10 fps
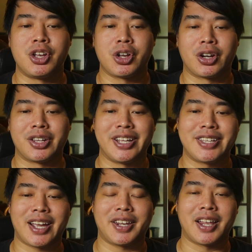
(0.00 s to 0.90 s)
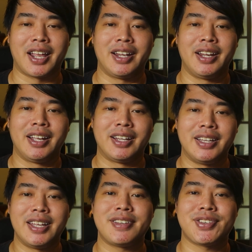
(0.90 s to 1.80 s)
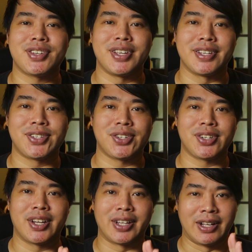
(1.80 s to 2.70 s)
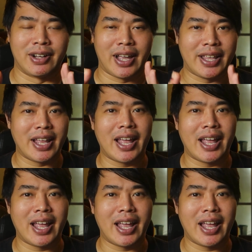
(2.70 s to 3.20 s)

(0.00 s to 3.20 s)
You got to decide that this is the